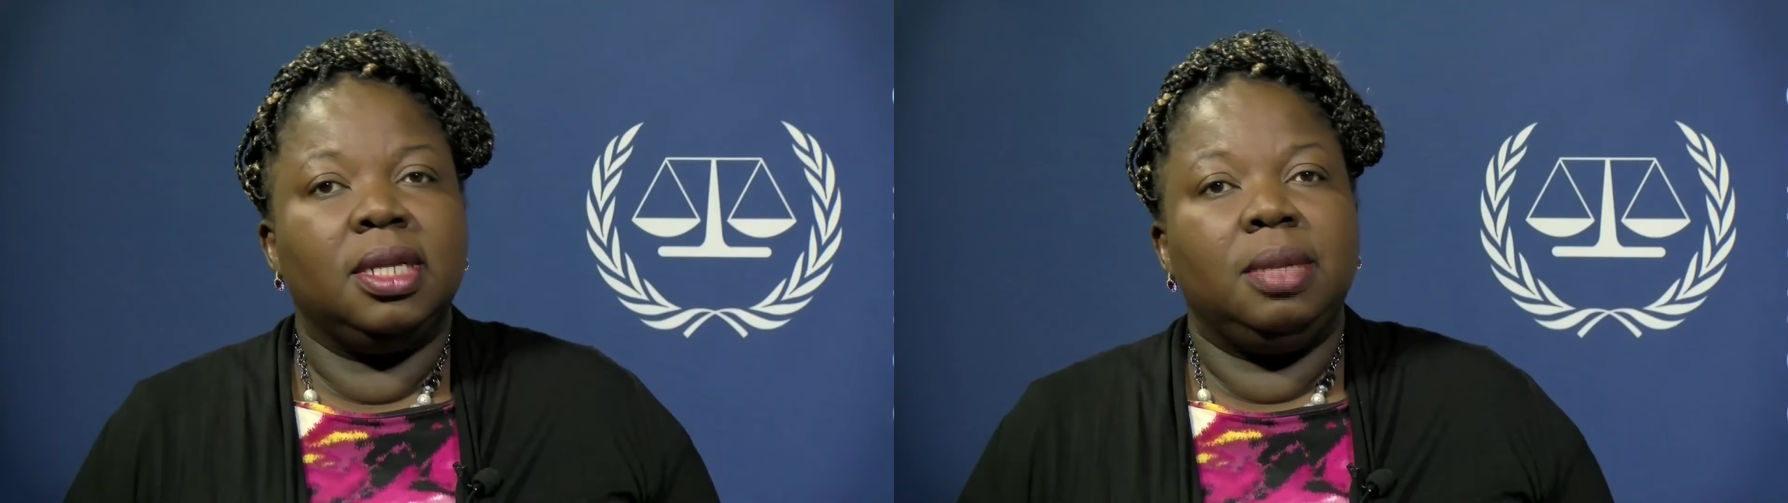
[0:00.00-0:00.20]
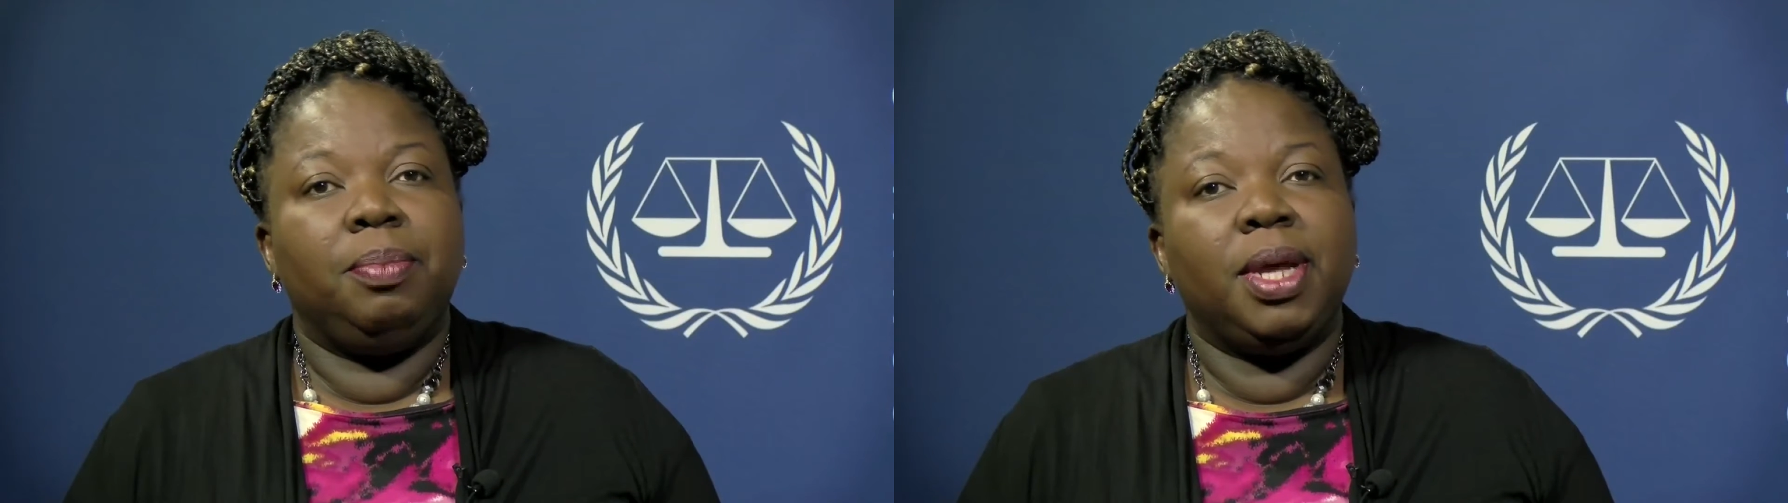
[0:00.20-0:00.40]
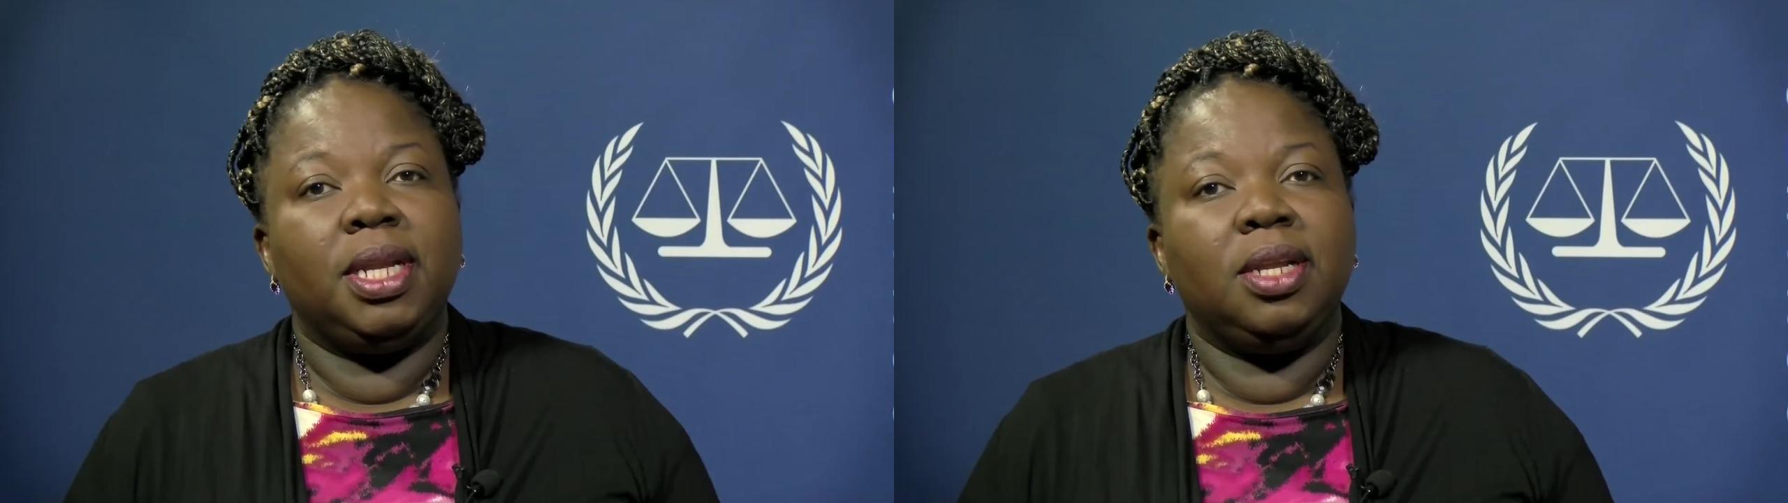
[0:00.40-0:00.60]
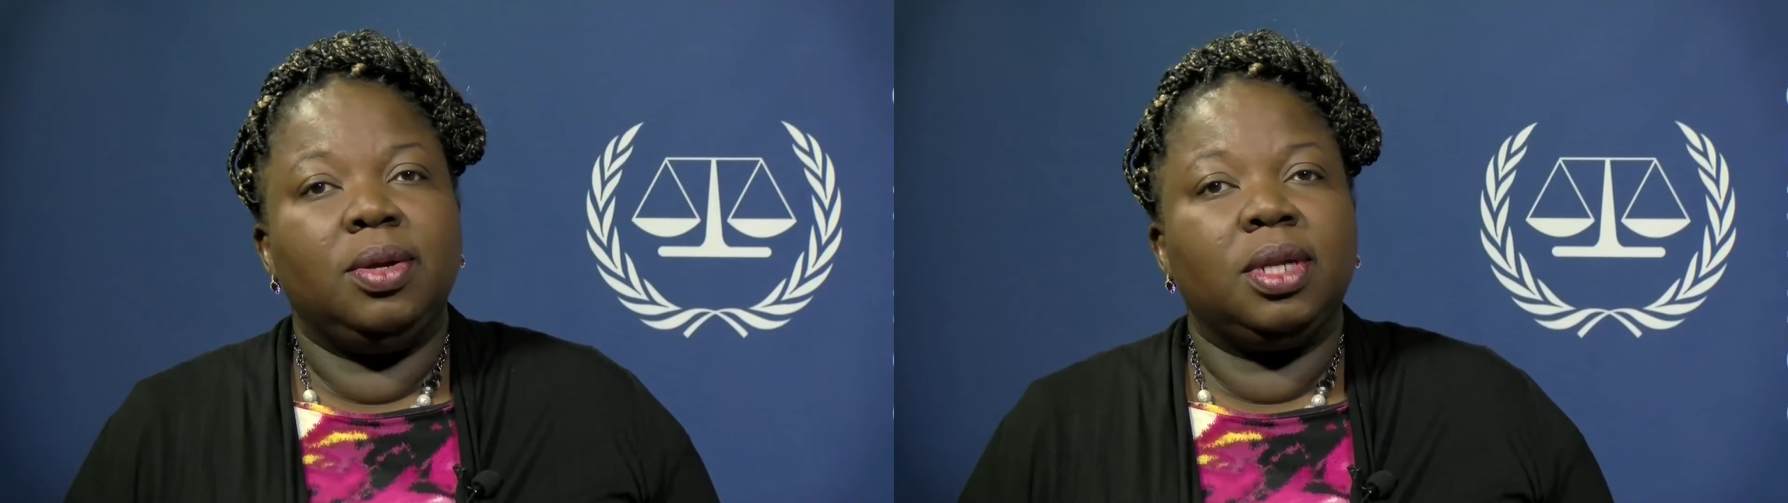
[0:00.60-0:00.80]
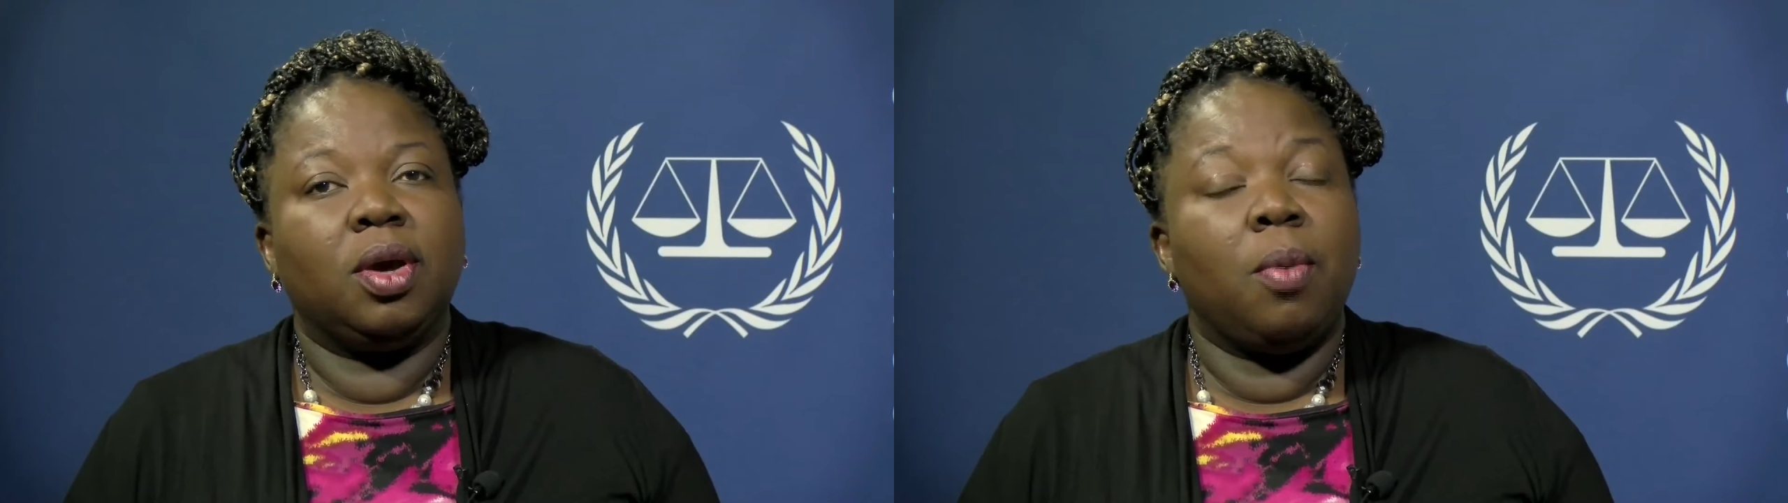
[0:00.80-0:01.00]
depending
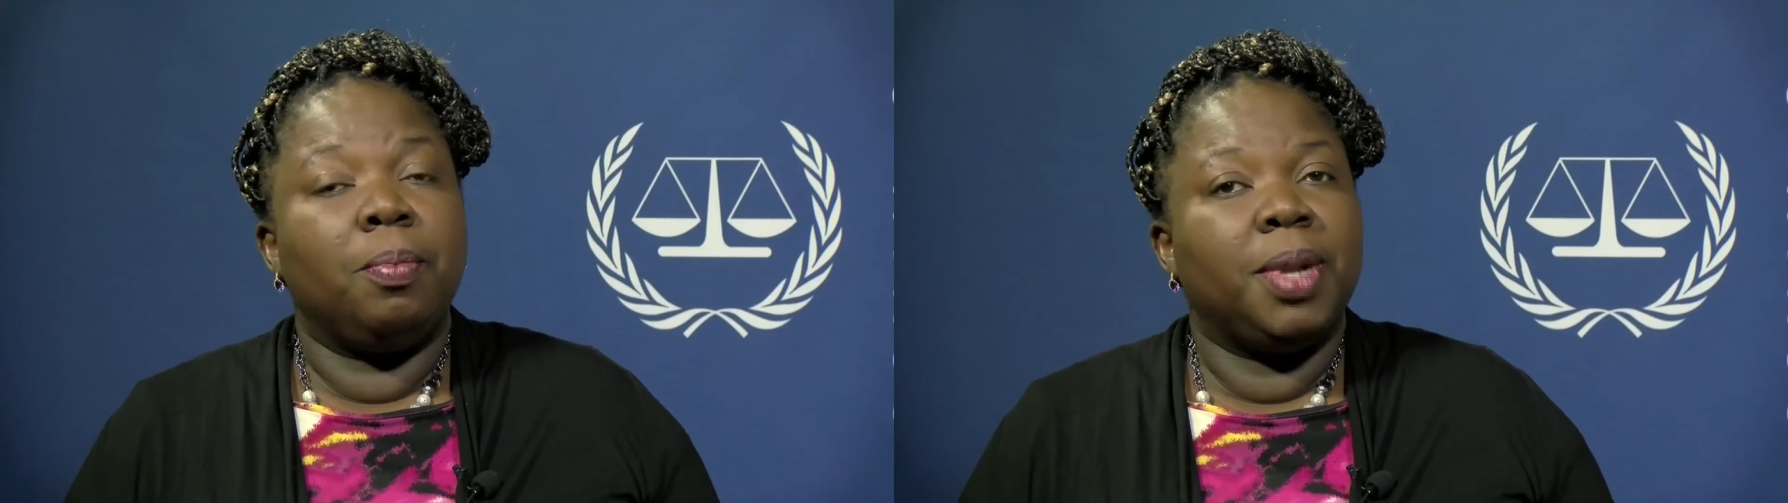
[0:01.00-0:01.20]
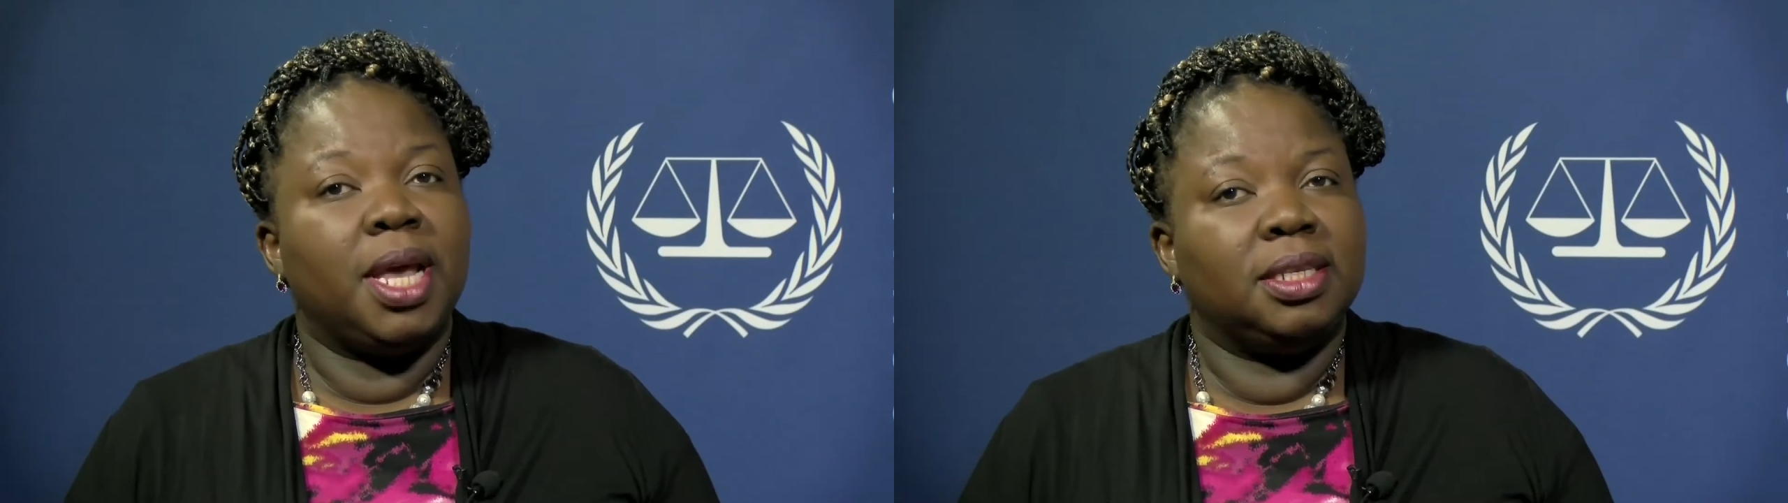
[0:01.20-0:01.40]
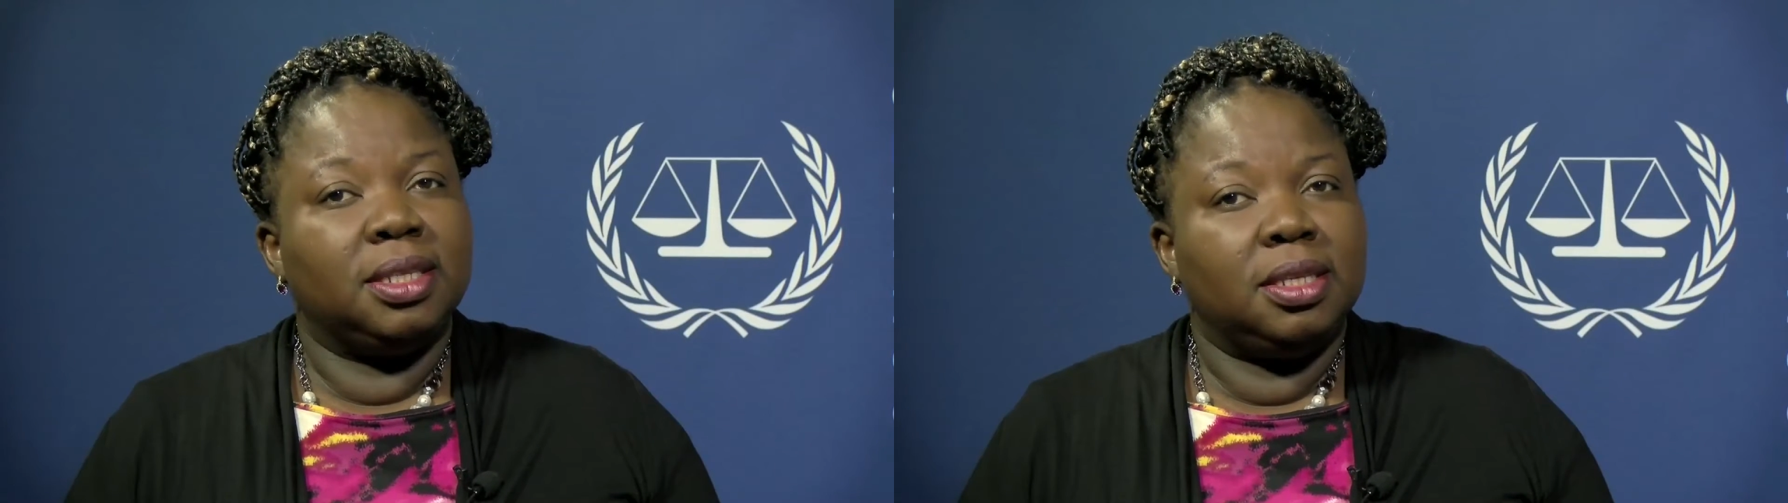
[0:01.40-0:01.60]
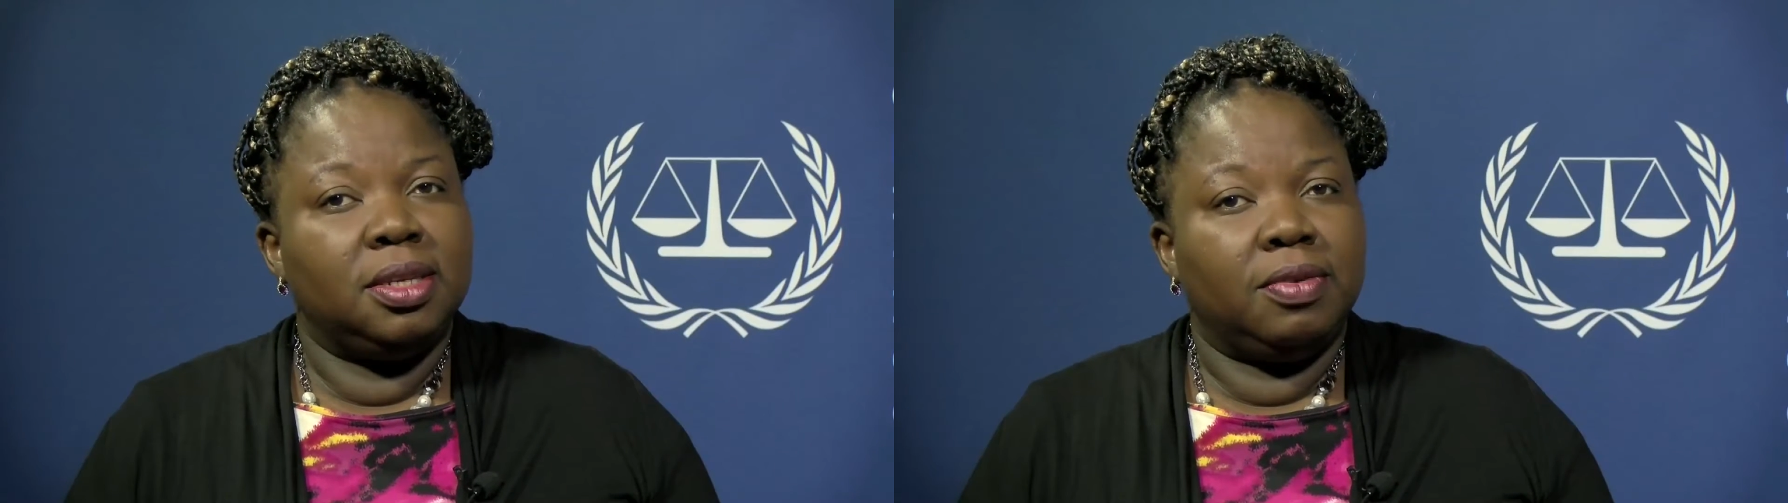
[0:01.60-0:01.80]
on the complexity